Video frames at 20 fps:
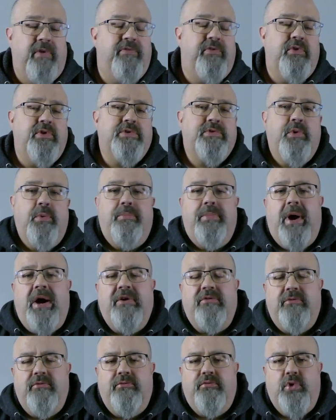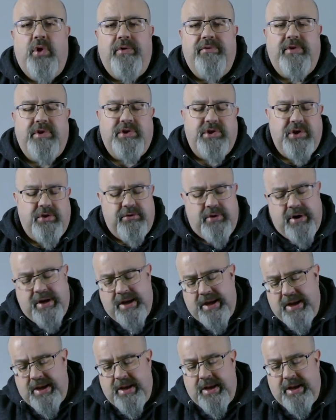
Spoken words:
folks, we're back from Fuerteventura.